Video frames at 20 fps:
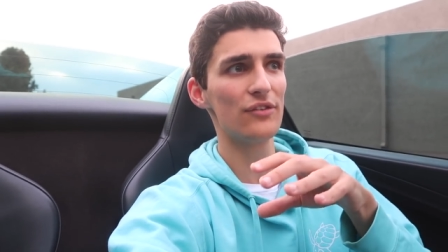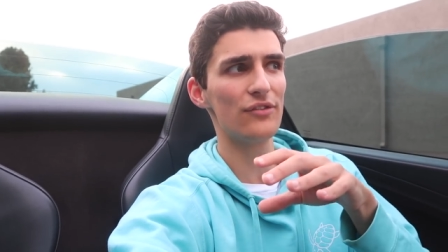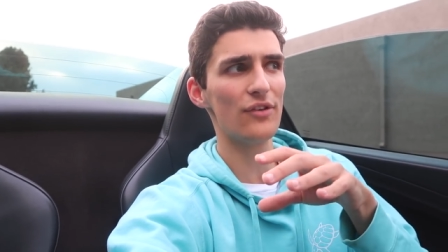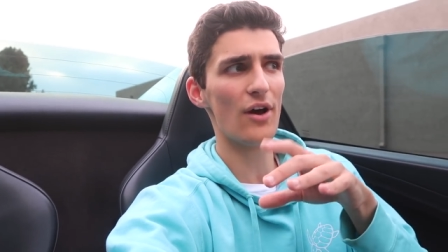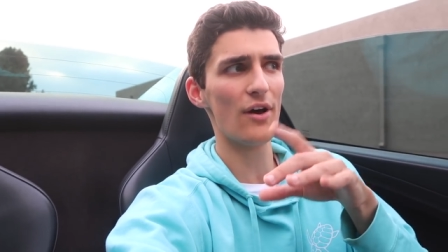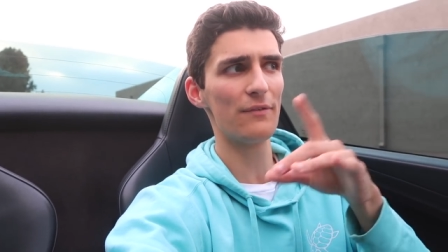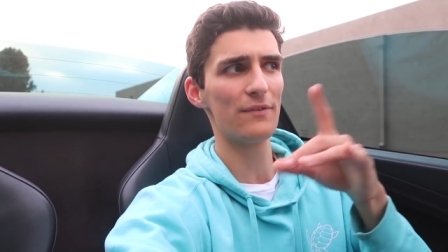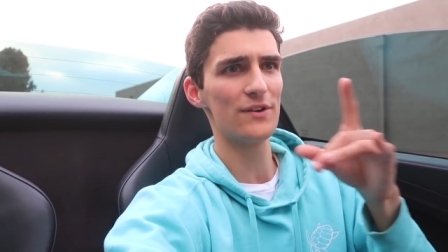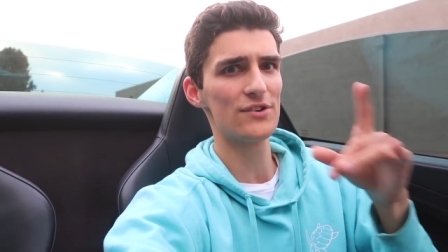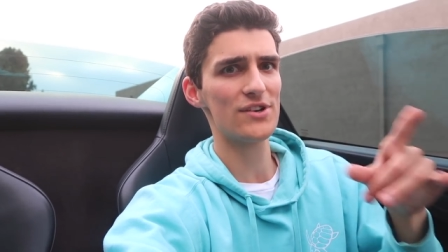
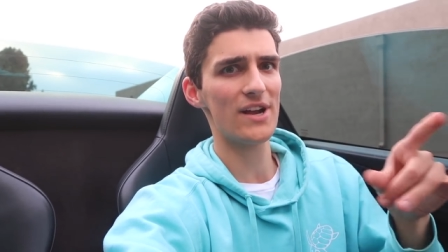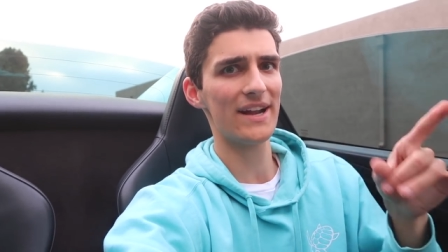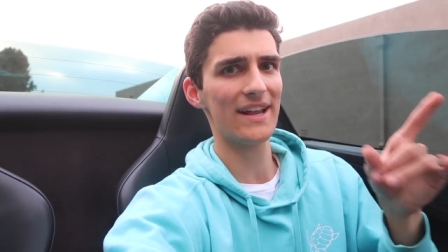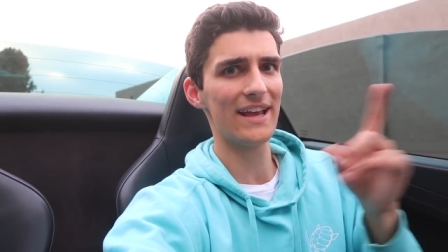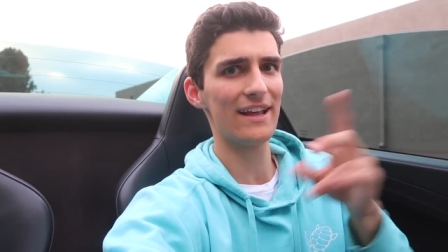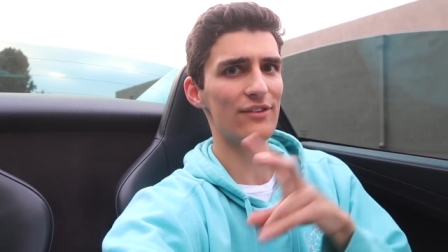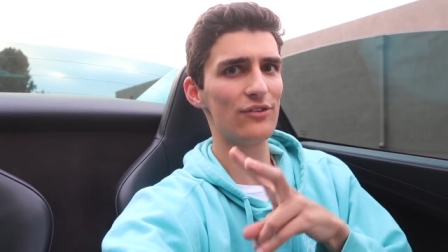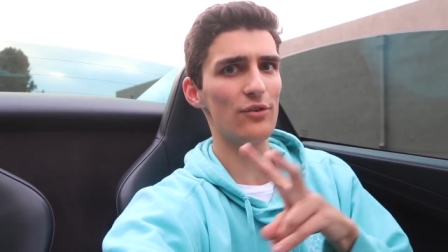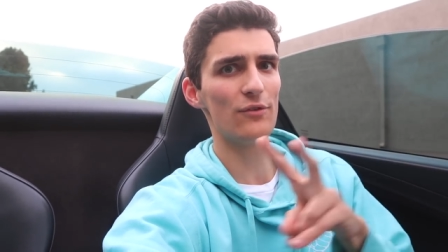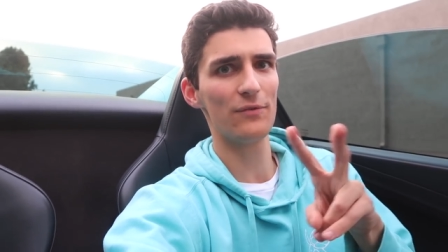So if you're trying to
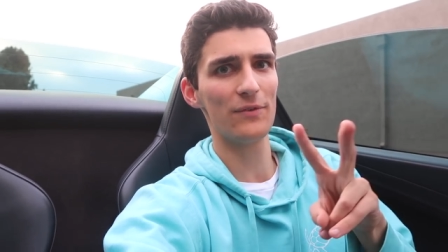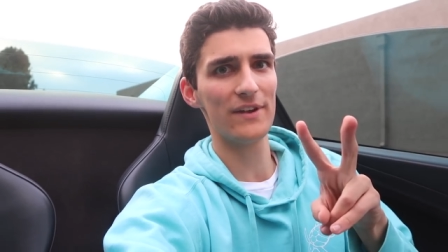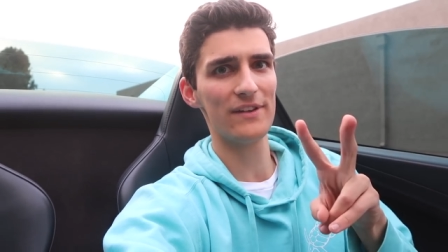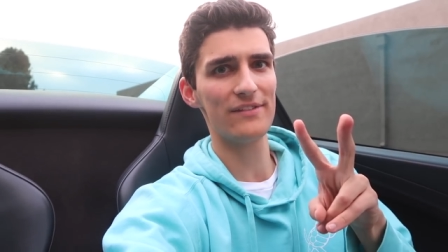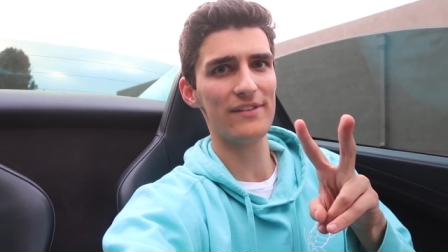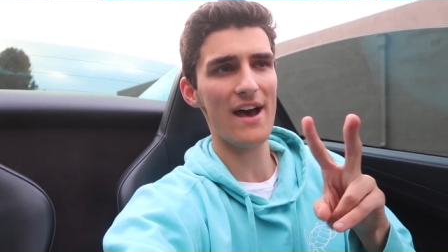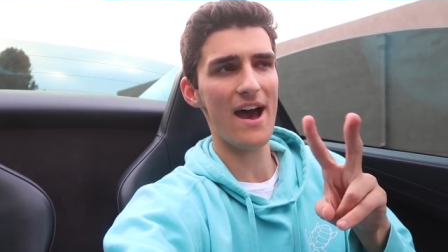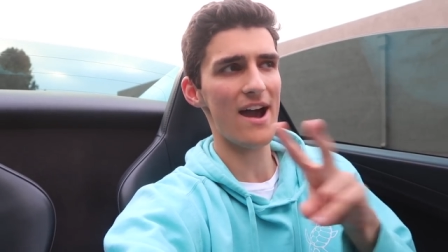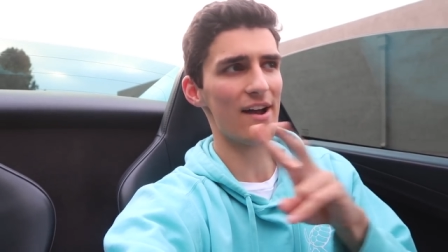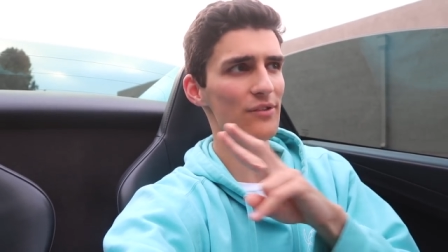get two free
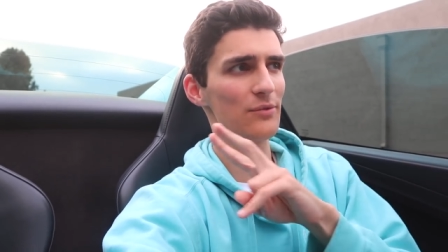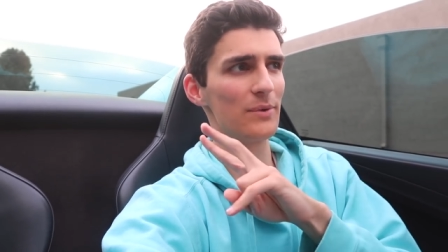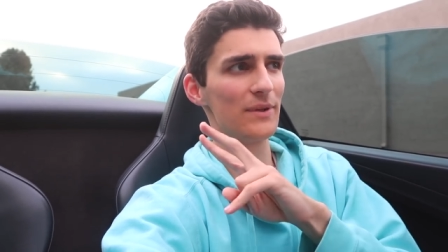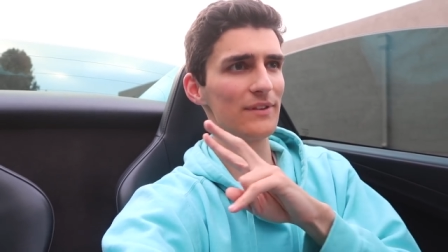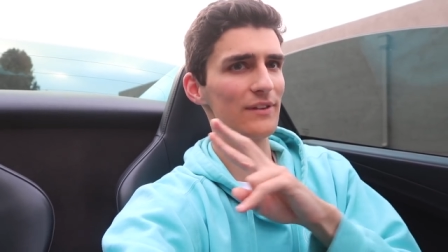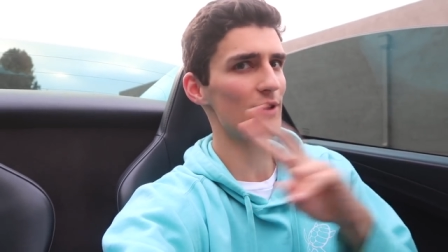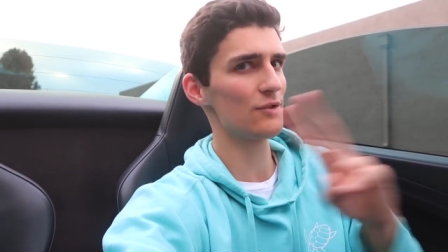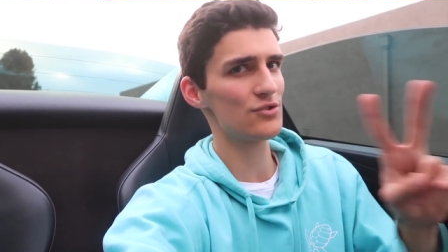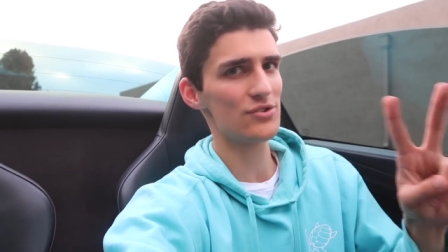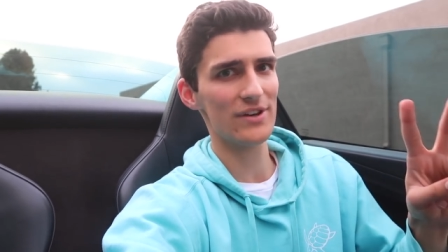stocks
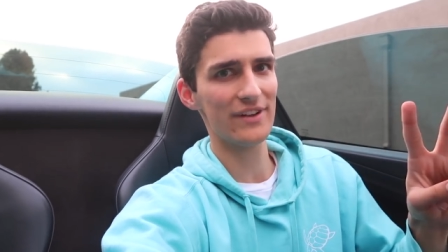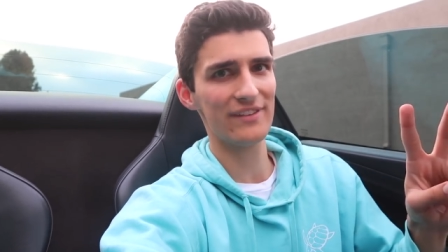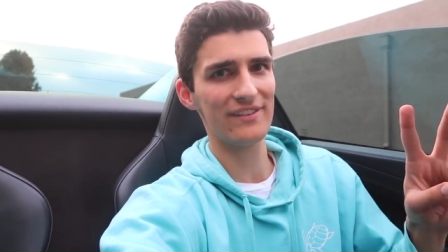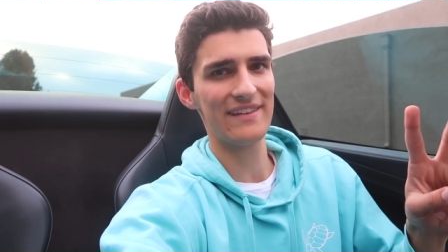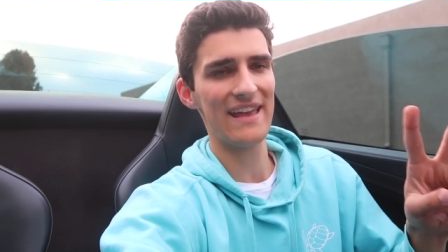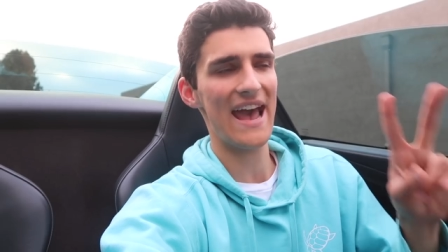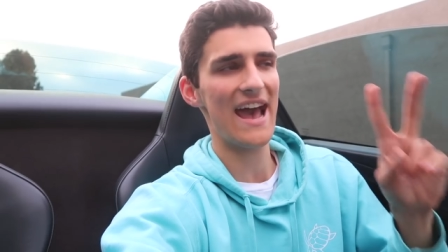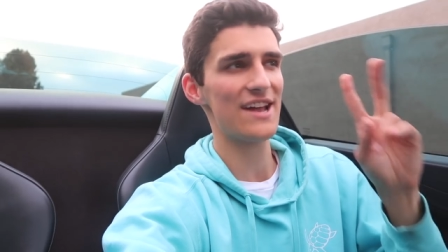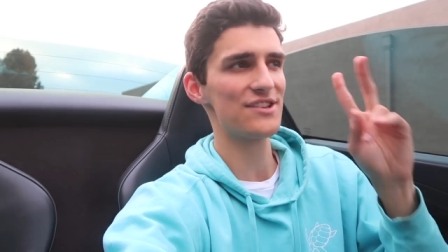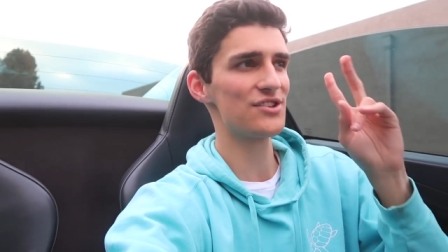with no strings
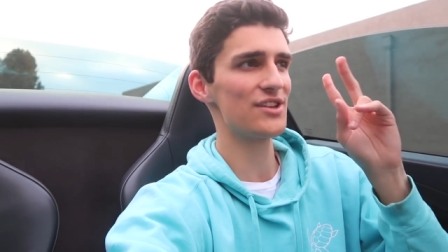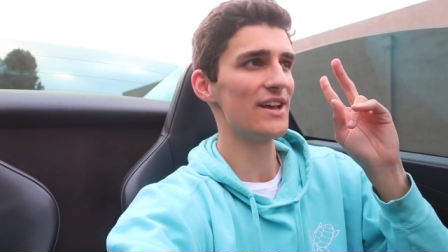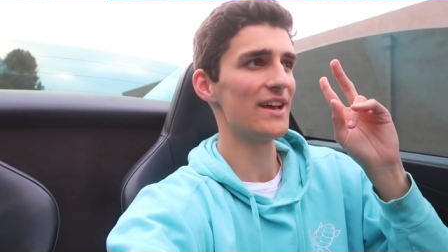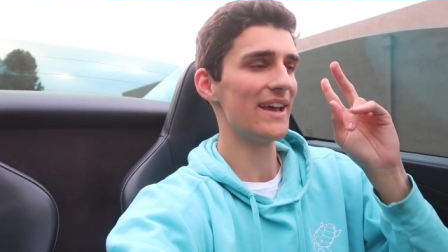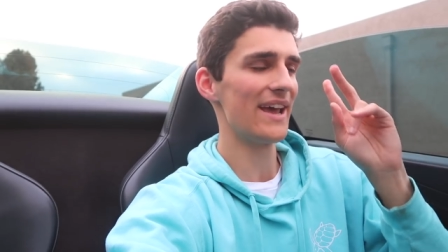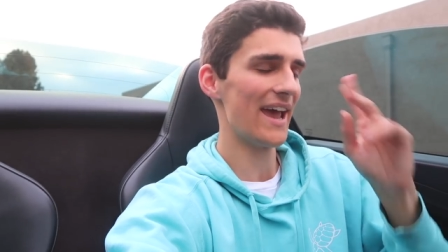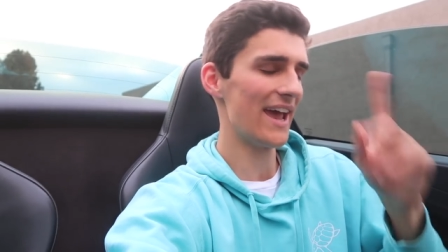attached